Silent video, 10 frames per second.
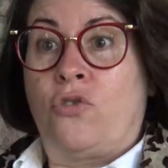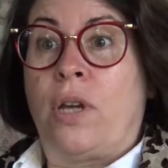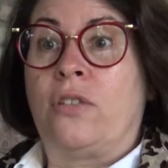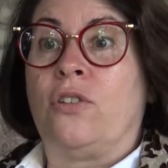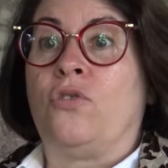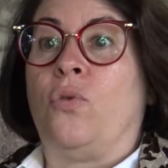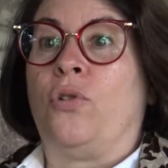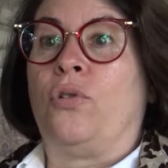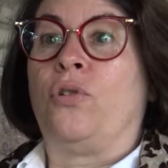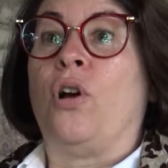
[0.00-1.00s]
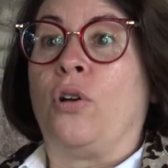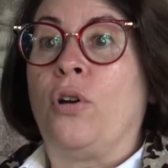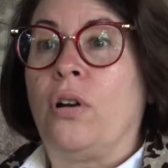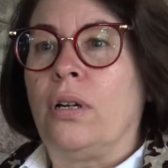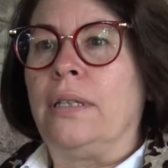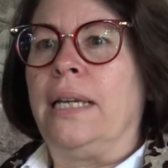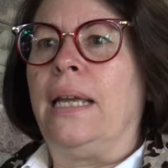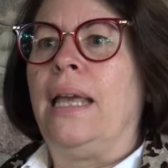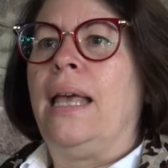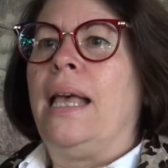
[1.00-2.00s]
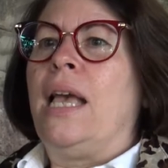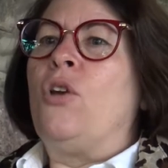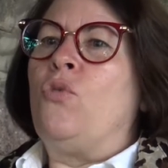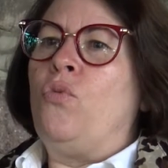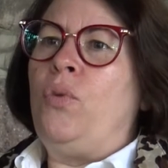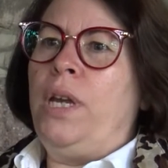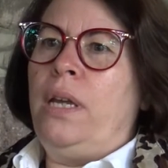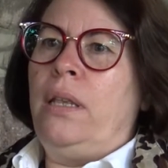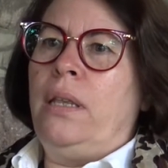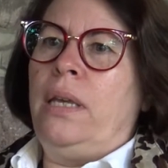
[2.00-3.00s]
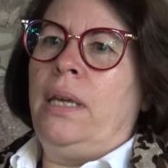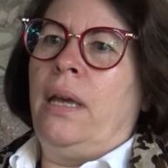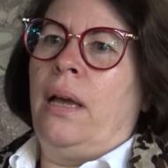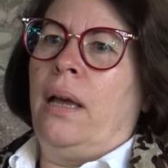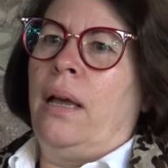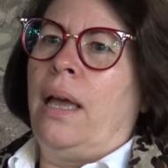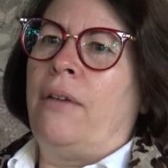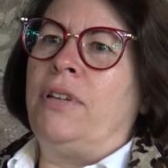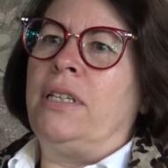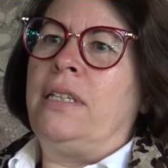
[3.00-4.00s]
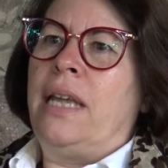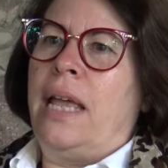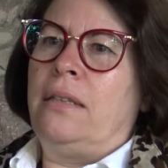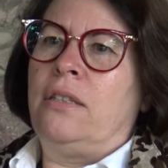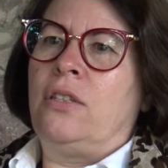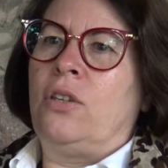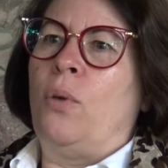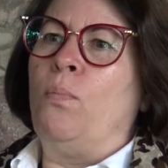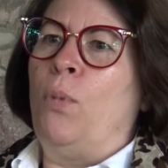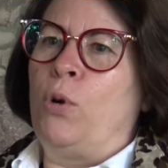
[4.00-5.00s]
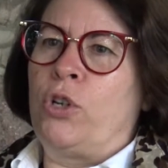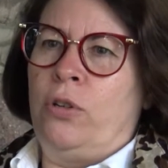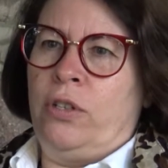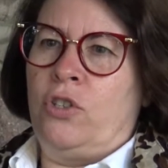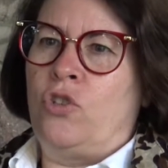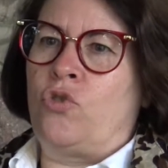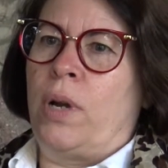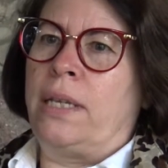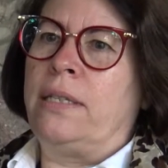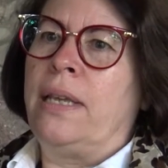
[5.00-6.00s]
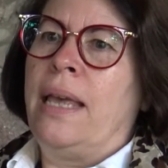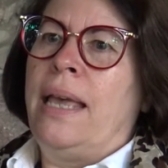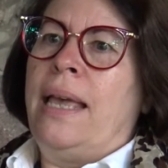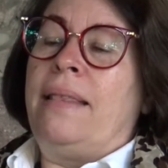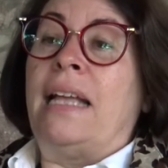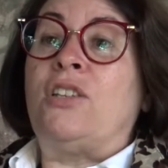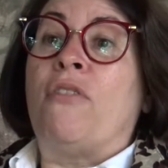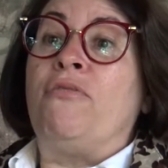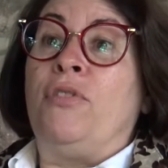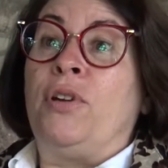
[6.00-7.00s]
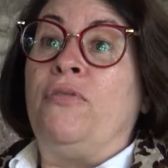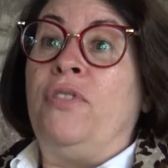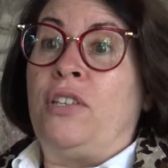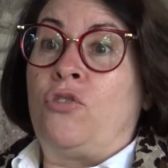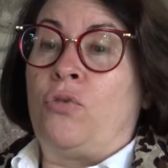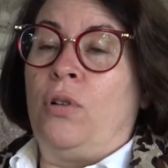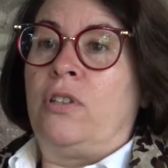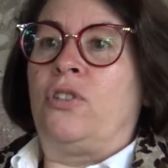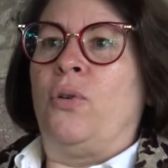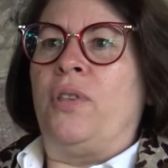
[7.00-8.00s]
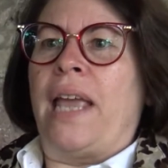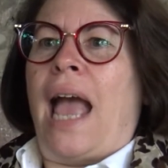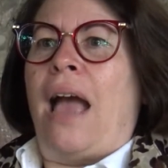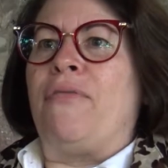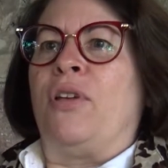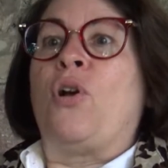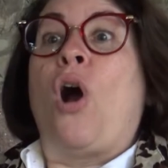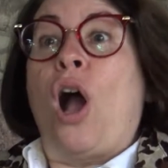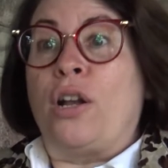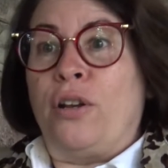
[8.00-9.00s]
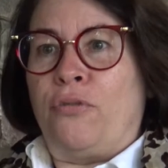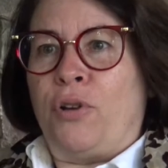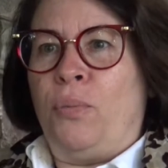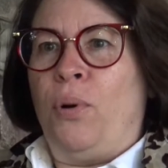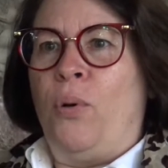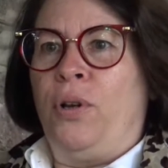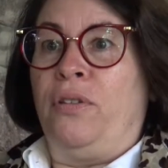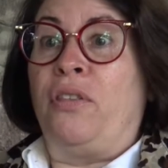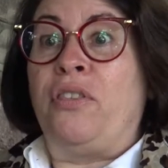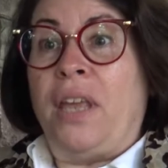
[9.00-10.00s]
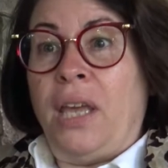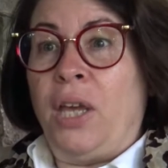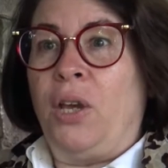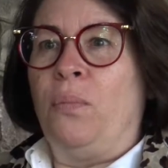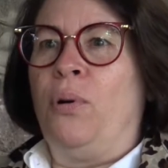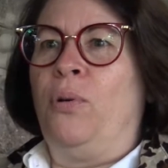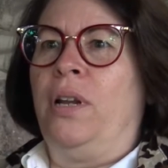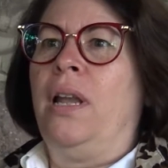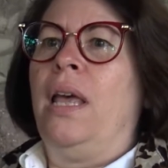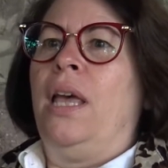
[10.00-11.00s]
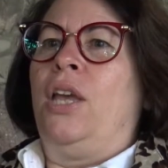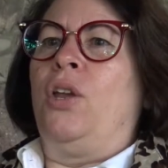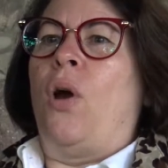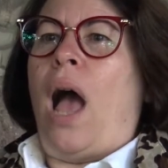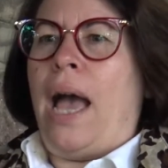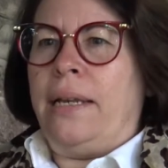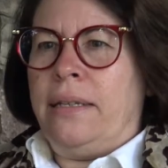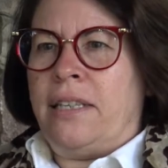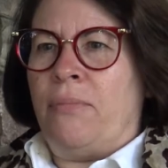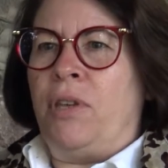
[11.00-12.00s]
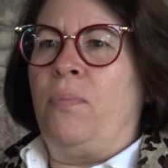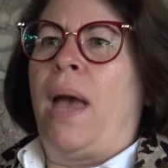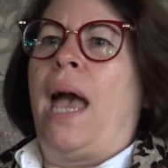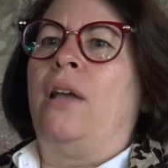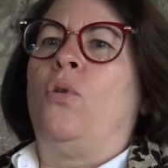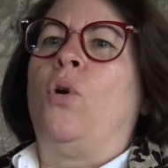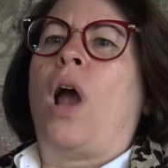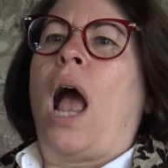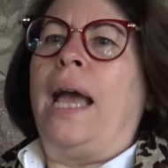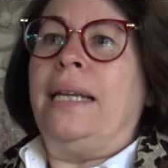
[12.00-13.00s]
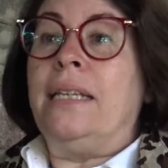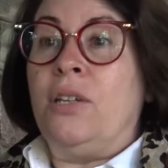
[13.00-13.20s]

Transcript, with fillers: stress disorder concurrently really uh, have intense emotional distress. That's often very visceral. So they have the cognitive component, the thinking component, you know, I did something bad or I